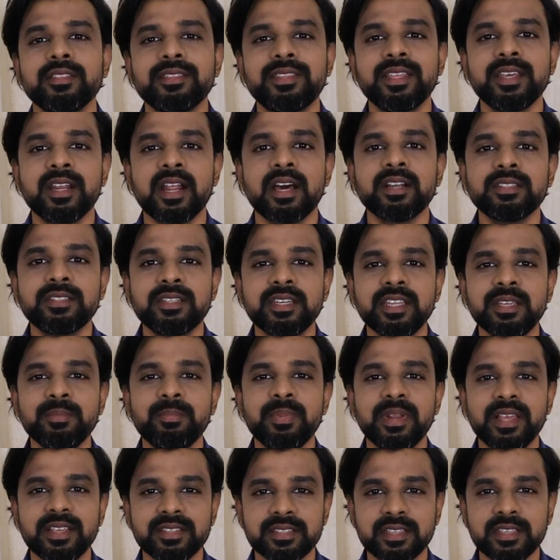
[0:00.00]
There are three
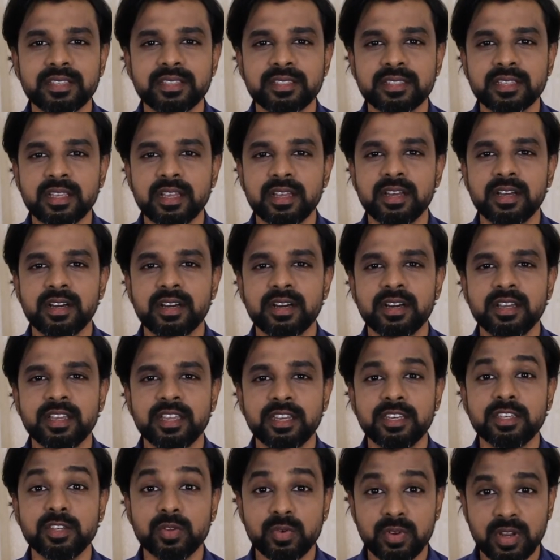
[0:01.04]
places
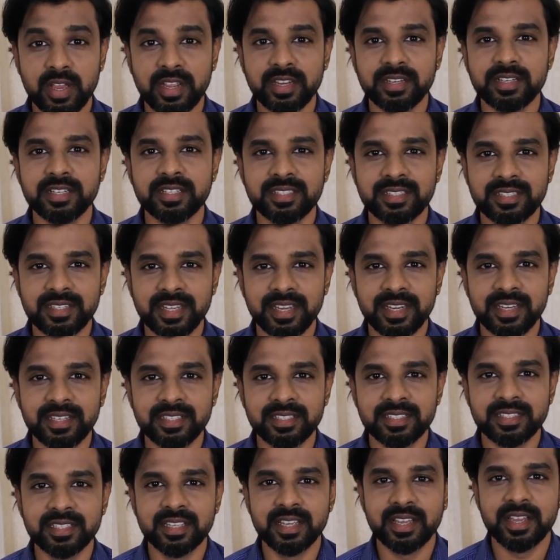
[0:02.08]
in United
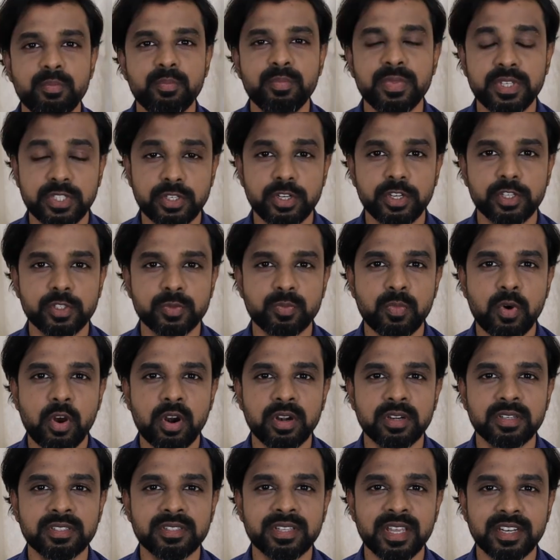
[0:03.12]
States: Mystery
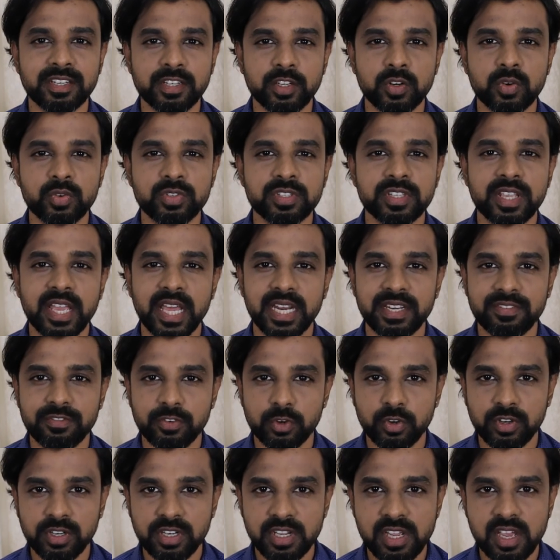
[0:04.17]
Spot Santa Cruz,
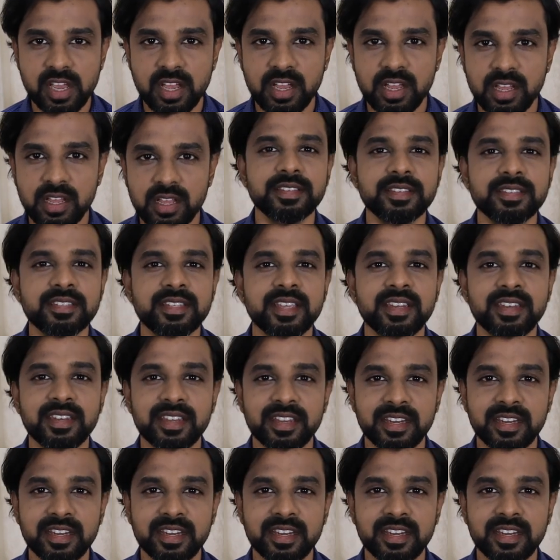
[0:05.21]
California; St.